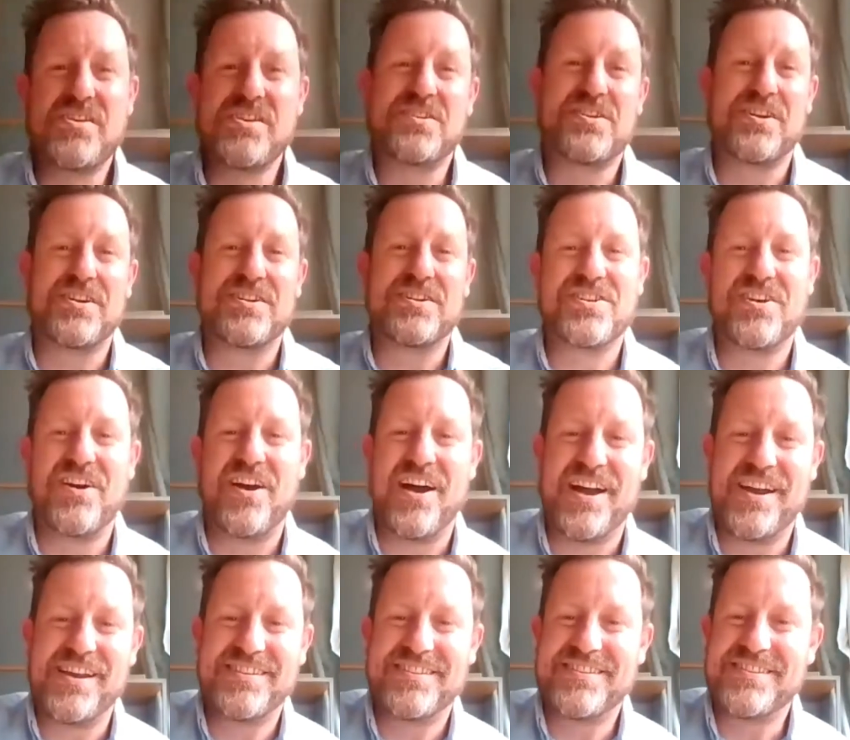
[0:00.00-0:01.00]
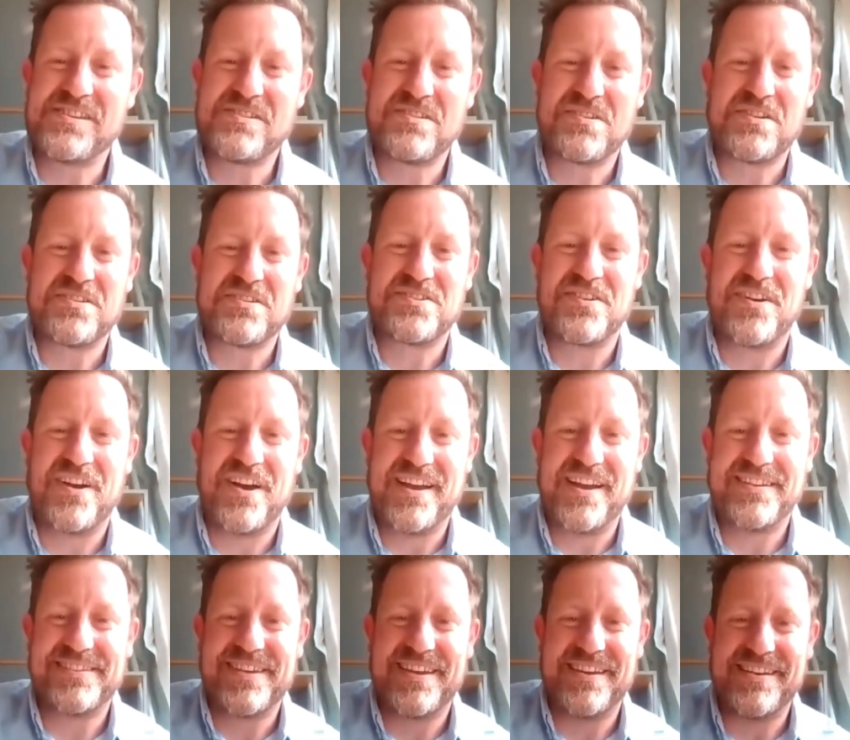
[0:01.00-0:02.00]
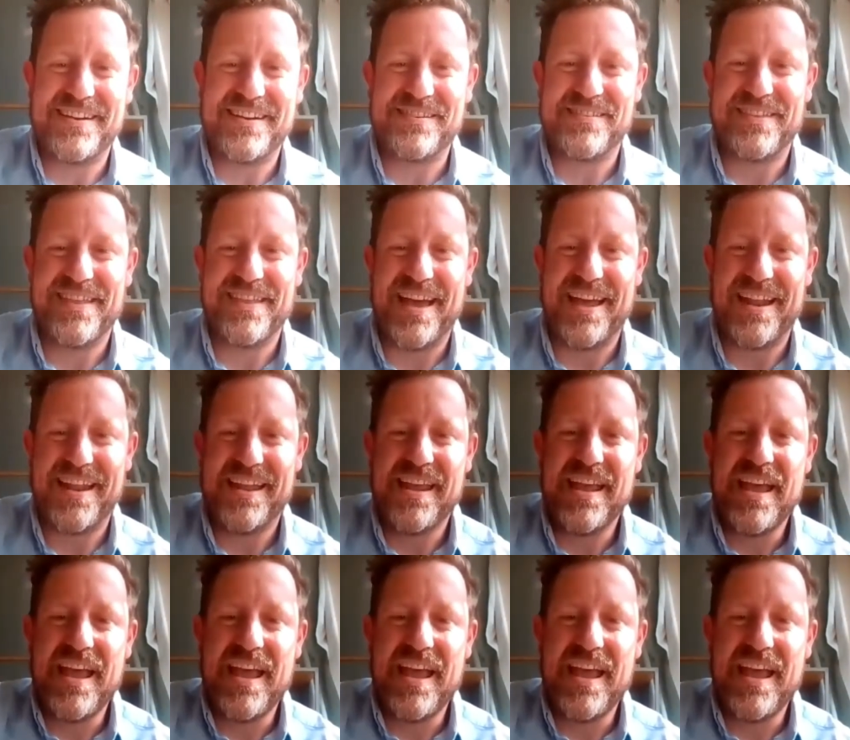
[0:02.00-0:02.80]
You got to try totally with that.